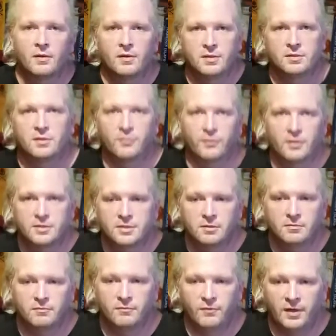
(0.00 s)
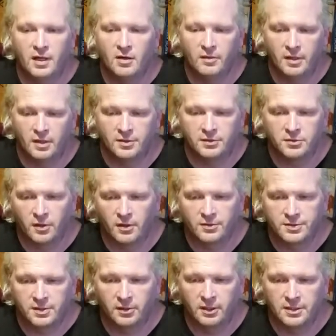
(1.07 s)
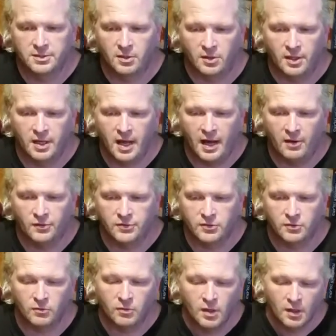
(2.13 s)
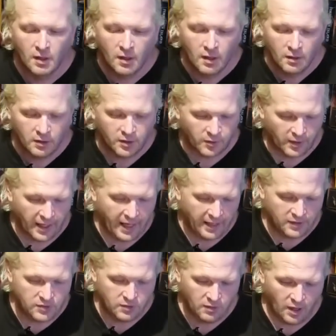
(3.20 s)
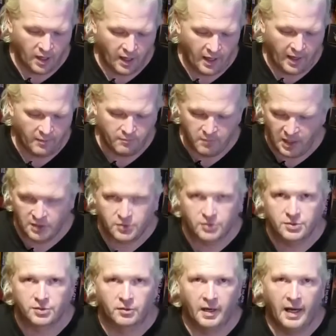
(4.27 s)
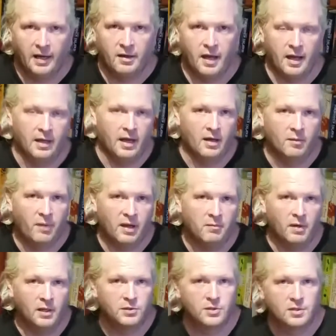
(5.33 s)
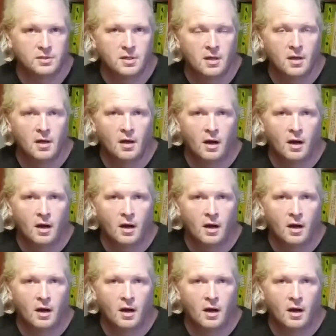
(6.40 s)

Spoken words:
This is the first video in our tutorial series on how to create miniatures terrain and how to paint miniatures.